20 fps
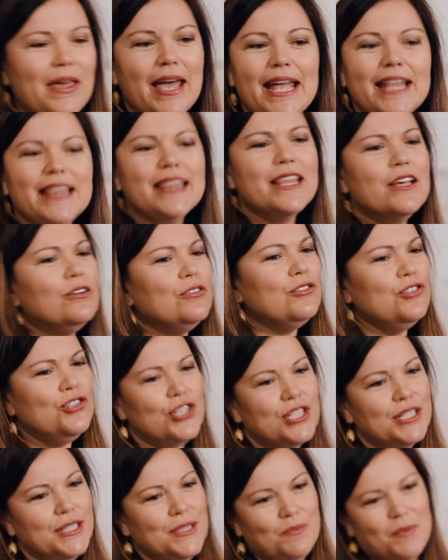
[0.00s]
and they'll
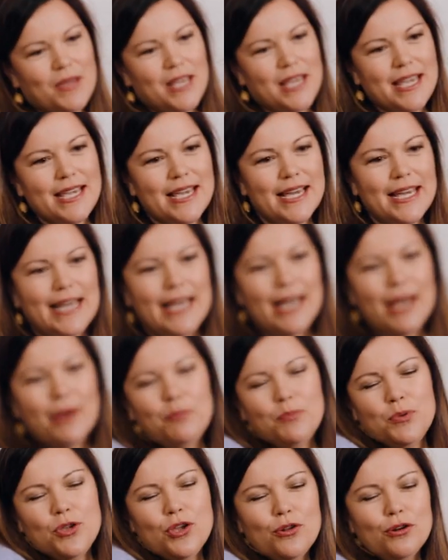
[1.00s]
just be
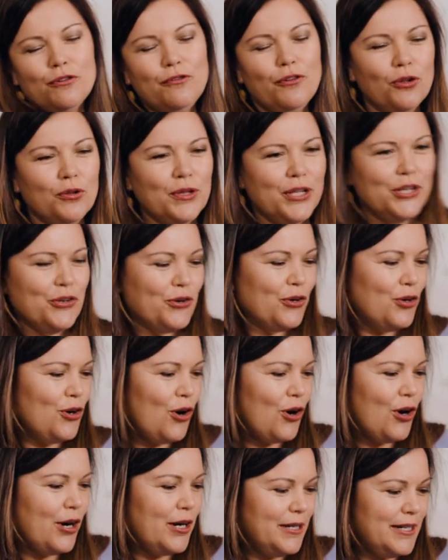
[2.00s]
beautiful in your
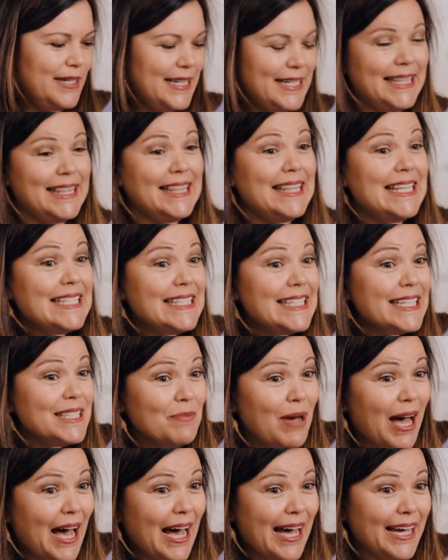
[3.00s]
garden. This is
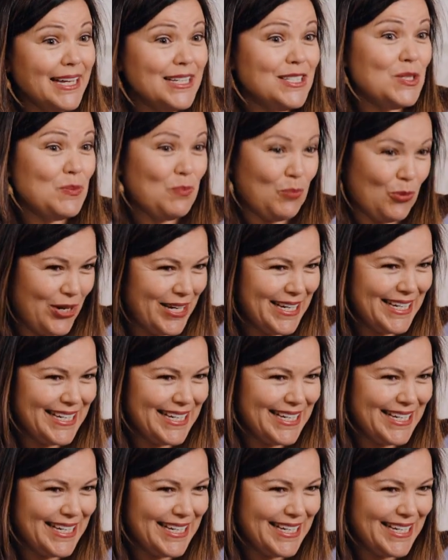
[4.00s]
my spring